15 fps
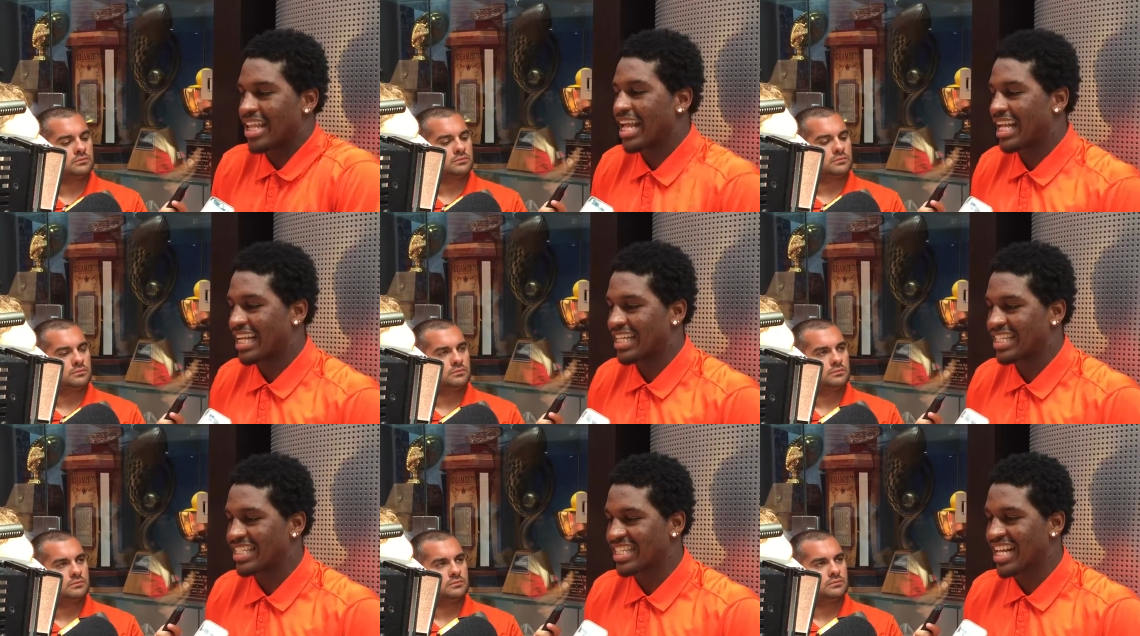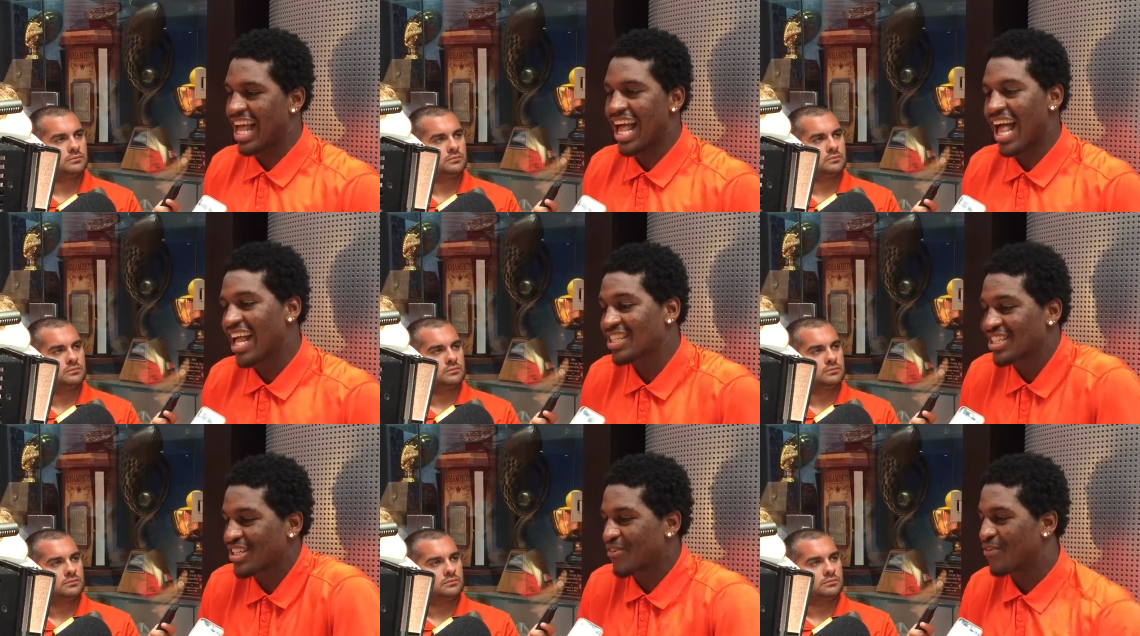Speaker 1: And like
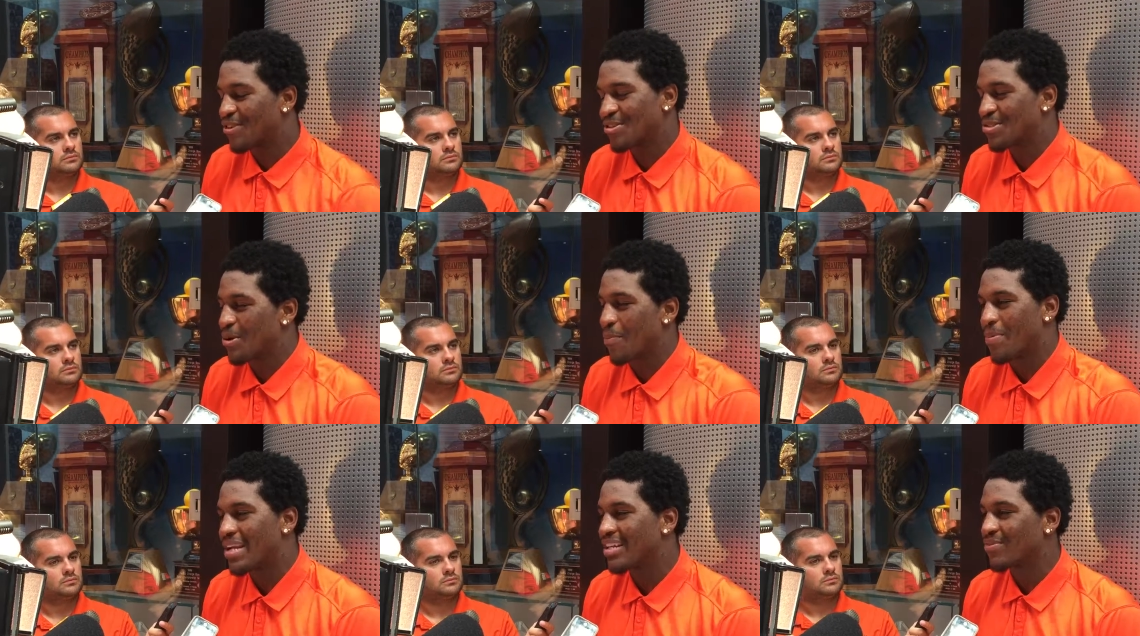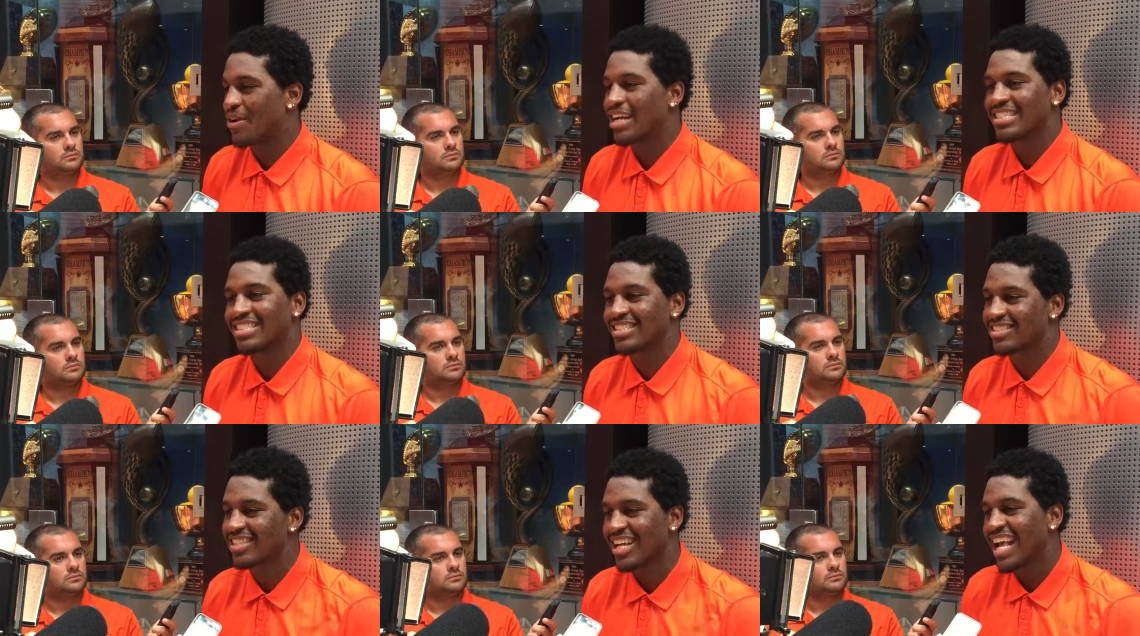I, I just feel so peaceful. I
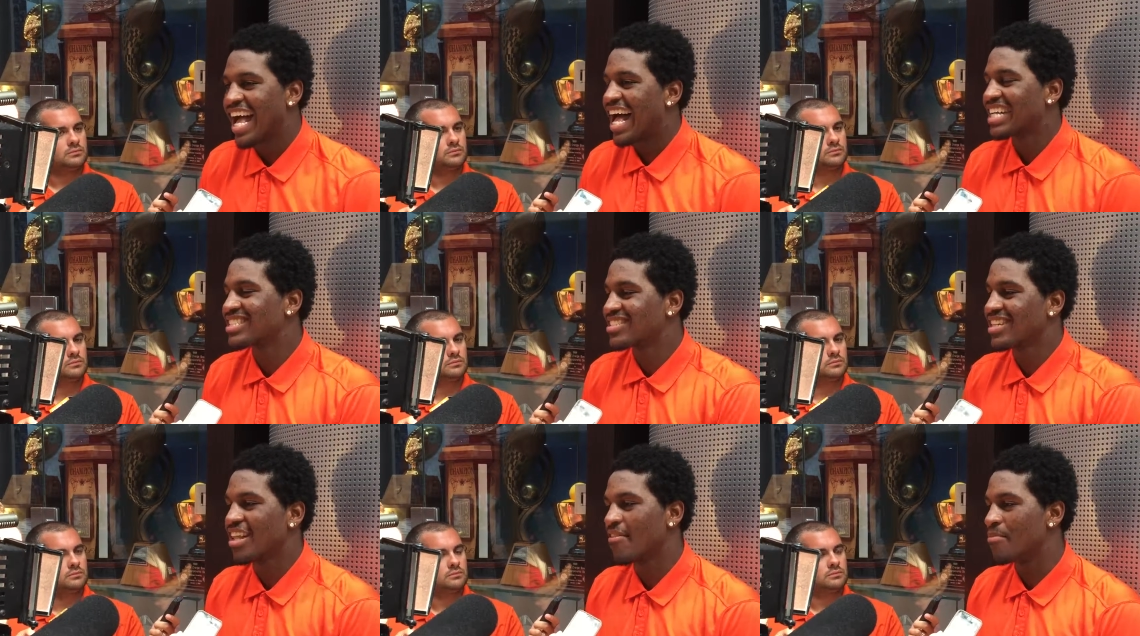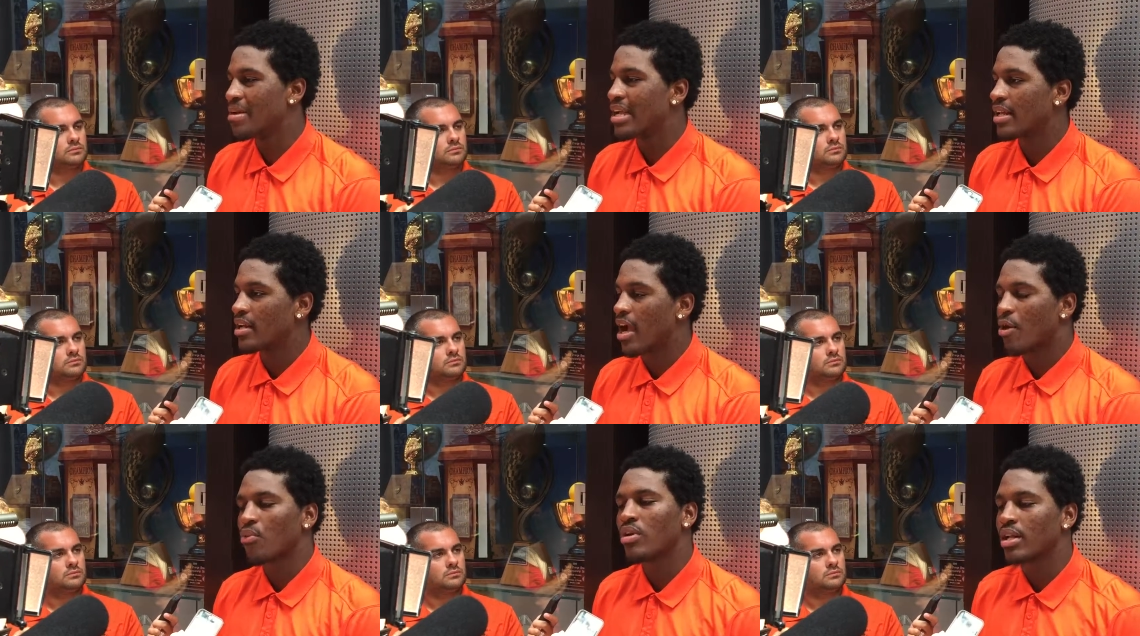just I just love
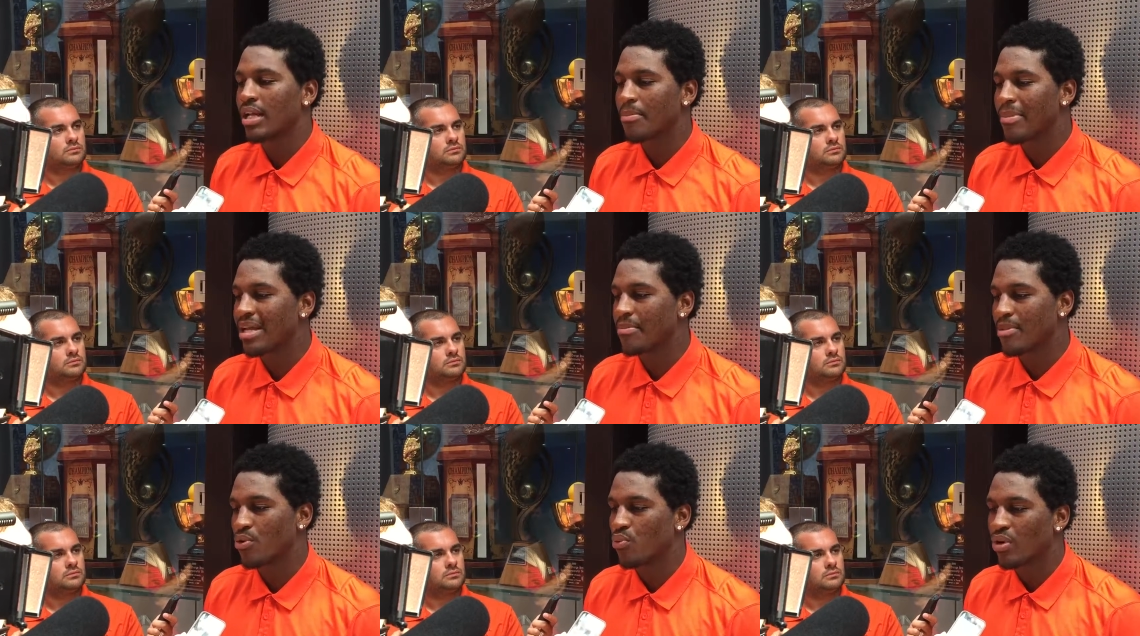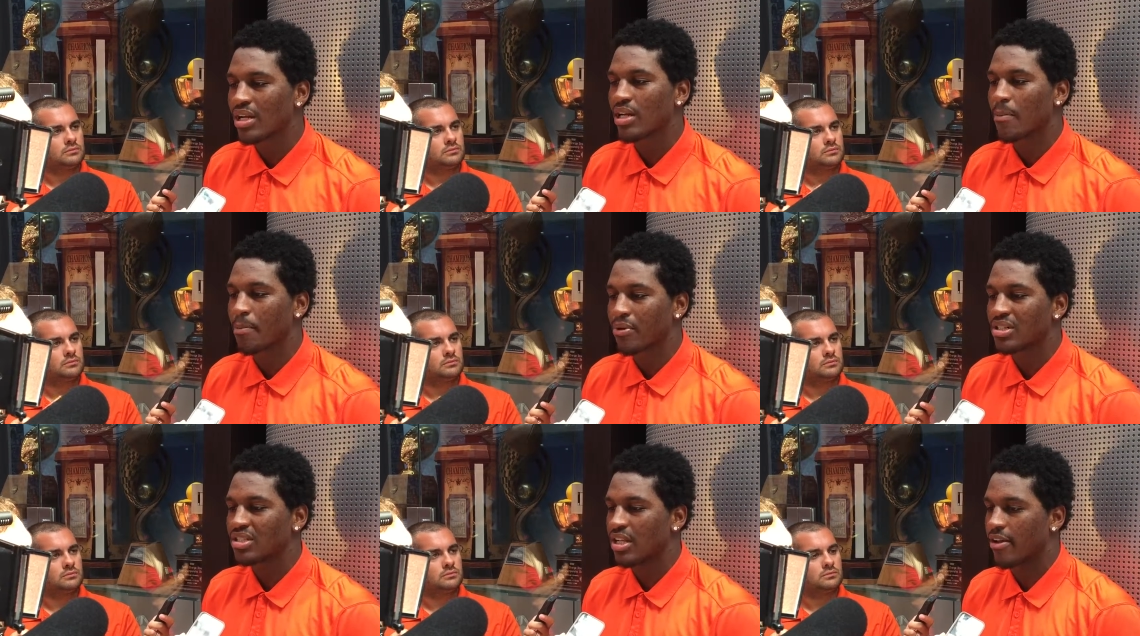being here. Re- it made me really
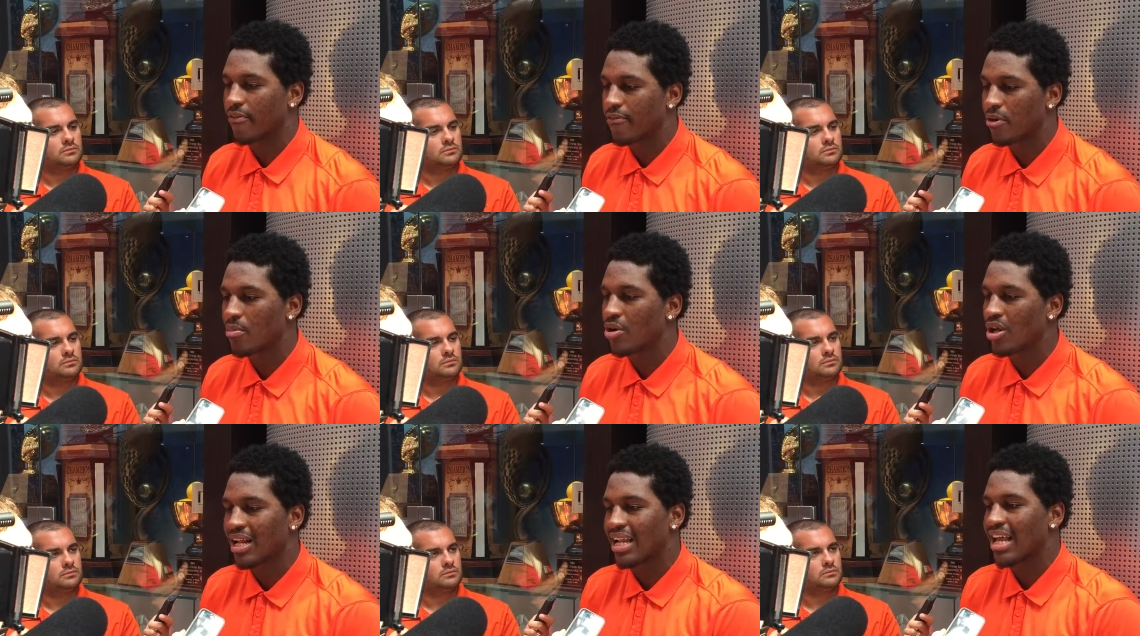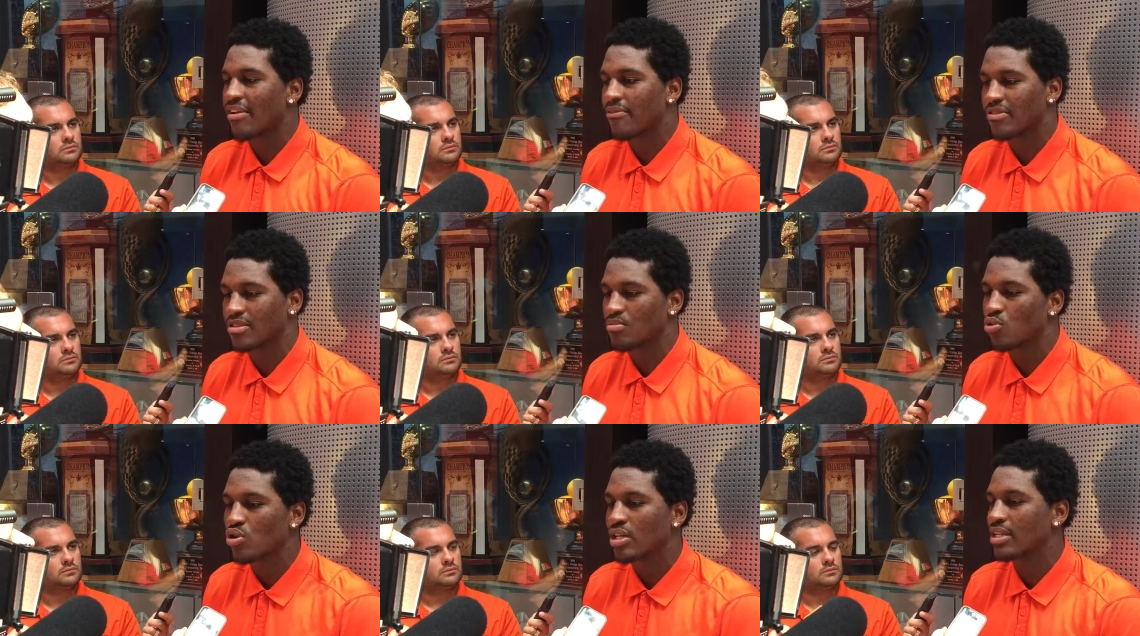appreciate football. That life
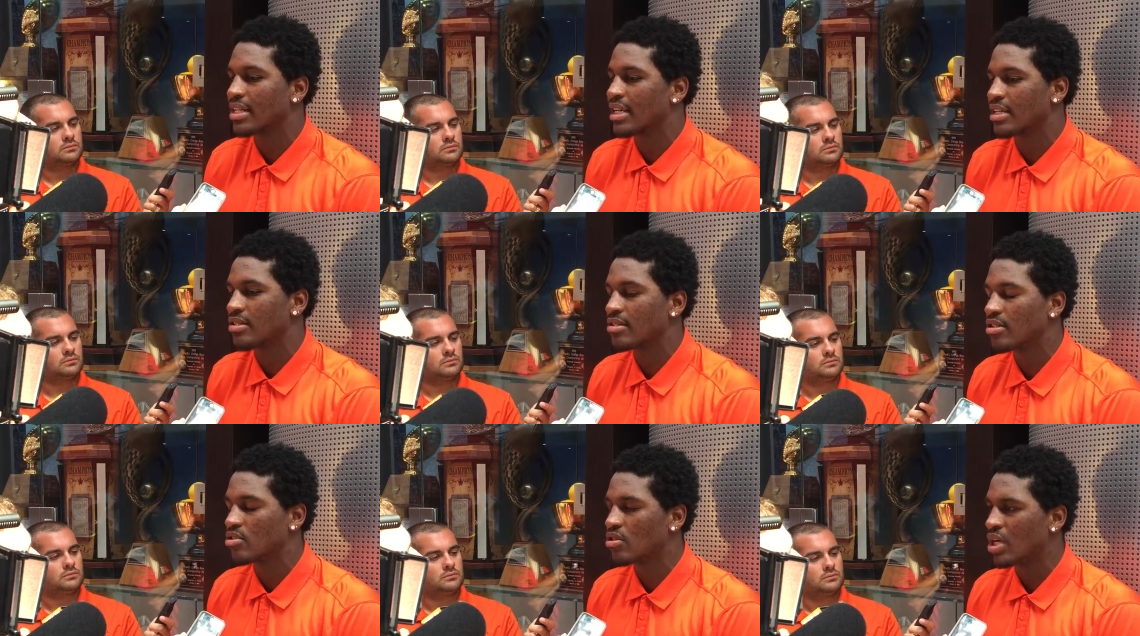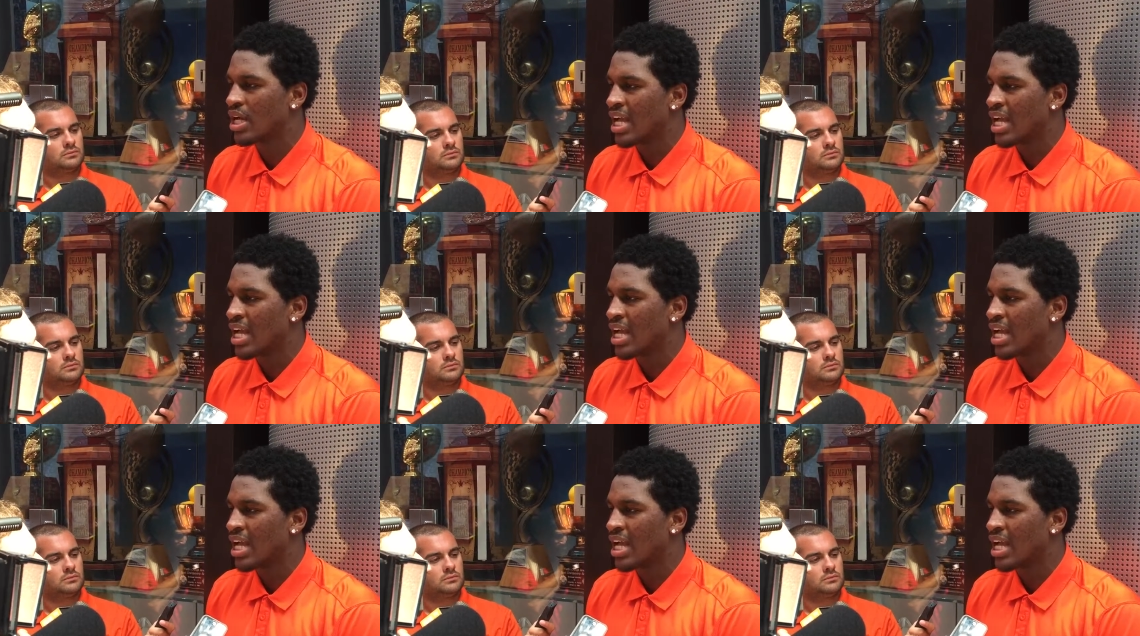is more than that. You know,